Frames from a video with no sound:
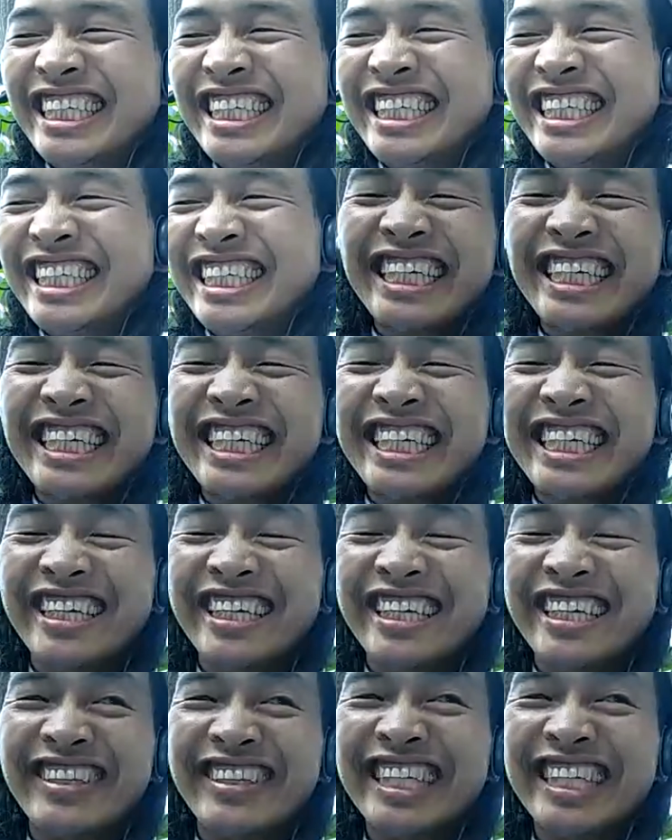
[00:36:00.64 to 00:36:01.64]
What are some
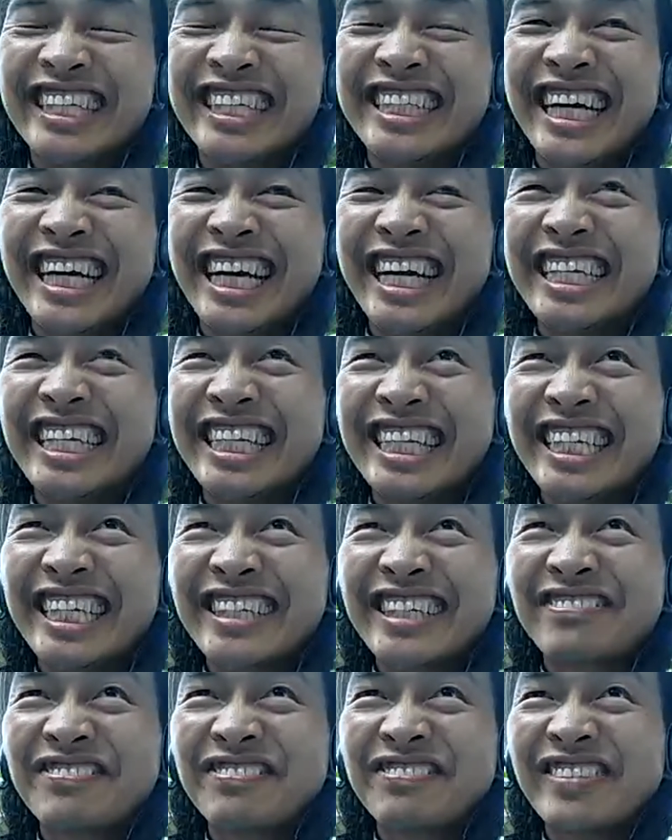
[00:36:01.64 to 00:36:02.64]
things that
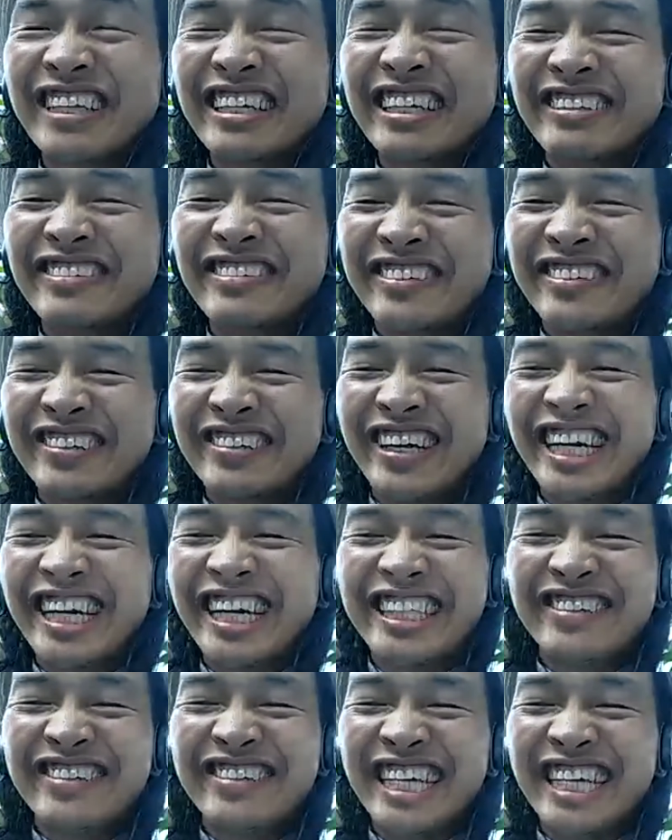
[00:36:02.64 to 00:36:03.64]
we've tried in the
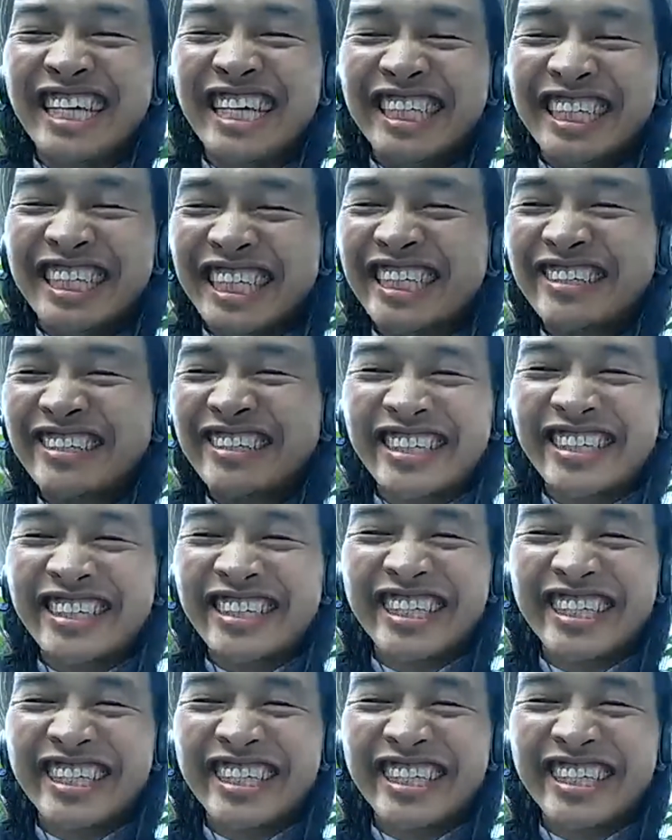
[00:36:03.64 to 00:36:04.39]
past and didn't work,